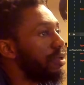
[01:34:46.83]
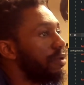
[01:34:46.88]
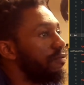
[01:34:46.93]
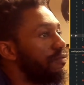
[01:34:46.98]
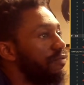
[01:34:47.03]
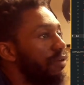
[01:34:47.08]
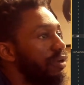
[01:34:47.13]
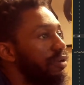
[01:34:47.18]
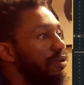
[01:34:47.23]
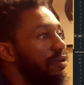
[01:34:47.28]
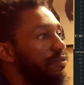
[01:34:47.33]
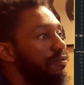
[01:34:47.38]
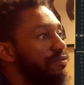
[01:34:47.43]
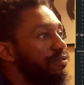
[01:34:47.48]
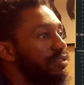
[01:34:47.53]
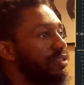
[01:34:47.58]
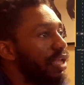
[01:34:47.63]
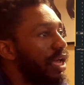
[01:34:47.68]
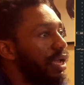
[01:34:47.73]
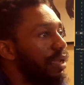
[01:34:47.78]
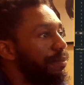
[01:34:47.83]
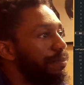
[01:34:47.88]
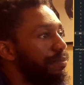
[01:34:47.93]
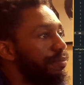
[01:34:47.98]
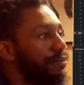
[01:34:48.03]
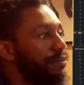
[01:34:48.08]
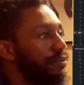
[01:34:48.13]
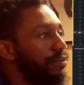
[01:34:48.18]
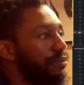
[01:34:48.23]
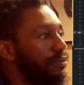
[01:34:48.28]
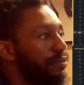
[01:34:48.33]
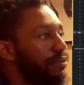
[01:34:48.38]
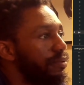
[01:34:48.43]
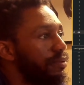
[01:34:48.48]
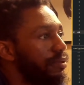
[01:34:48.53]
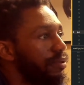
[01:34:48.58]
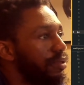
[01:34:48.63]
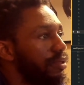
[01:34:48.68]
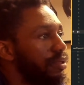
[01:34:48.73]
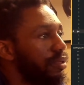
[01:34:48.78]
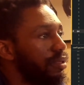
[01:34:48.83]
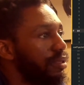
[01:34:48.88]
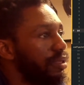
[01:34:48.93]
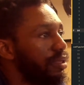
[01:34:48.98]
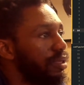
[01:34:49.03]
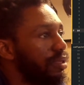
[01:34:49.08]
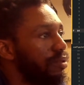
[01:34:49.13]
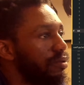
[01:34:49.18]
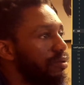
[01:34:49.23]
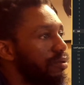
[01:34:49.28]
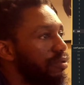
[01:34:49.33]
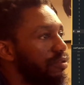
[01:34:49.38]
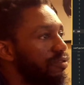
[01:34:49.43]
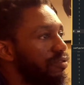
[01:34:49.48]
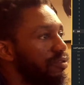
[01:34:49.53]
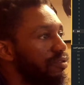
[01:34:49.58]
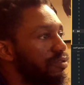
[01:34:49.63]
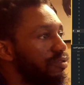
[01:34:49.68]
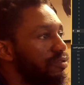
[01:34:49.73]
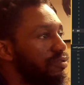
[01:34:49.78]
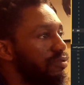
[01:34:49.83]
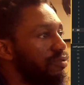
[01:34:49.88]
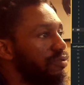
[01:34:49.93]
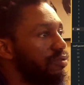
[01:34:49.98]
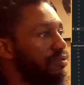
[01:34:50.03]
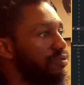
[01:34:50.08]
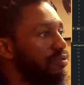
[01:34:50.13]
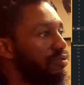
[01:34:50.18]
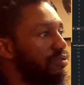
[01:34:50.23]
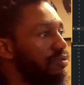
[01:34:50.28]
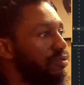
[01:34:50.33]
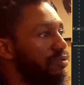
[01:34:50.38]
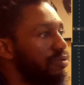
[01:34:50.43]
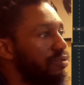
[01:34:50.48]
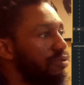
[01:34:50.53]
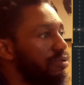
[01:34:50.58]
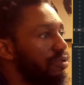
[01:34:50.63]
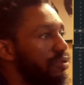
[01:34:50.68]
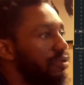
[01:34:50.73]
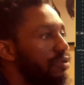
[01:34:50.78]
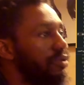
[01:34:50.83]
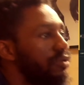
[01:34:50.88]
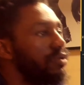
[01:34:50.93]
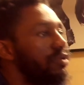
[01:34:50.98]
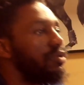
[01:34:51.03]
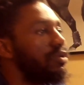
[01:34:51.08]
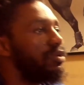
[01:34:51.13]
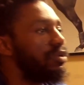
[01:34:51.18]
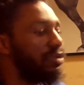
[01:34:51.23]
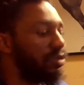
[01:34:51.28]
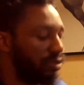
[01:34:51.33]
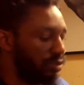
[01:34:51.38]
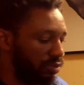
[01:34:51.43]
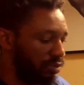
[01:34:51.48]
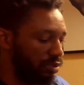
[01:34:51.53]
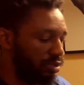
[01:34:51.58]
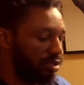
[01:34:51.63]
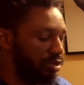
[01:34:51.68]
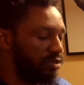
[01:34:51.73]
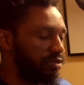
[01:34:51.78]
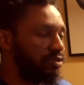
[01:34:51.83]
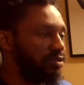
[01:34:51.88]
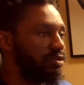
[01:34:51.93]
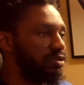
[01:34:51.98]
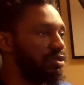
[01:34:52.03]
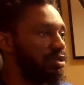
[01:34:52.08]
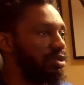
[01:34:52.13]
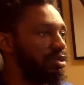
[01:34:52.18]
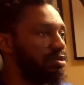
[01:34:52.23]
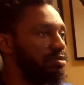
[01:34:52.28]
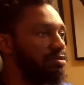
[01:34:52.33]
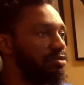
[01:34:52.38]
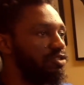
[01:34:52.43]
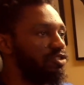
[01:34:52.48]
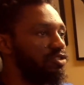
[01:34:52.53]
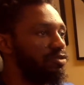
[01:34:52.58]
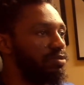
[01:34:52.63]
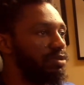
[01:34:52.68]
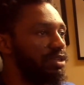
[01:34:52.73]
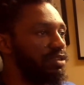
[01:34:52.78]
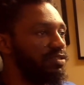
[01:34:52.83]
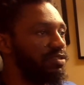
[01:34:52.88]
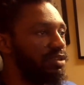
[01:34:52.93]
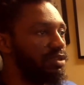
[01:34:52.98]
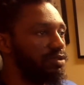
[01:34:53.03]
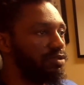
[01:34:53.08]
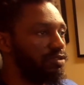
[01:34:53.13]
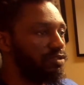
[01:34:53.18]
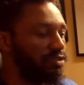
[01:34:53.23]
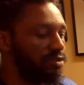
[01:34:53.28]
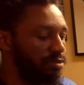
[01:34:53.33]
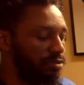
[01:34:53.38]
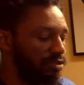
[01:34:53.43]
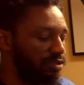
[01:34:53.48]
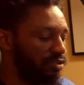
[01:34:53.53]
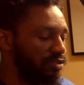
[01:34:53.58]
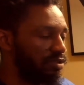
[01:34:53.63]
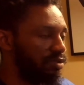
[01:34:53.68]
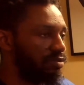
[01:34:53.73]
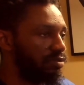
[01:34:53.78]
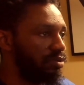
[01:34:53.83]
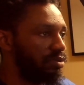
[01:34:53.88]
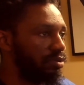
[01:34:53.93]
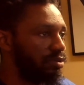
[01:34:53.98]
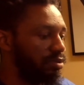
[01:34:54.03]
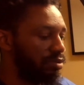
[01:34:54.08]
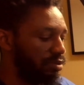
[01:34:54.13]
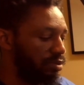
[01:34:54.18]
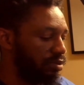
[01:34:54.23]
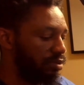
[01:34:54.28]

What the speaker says: Okay, value of type group is not used. Oh yes, it should be assigned to something. Sorry.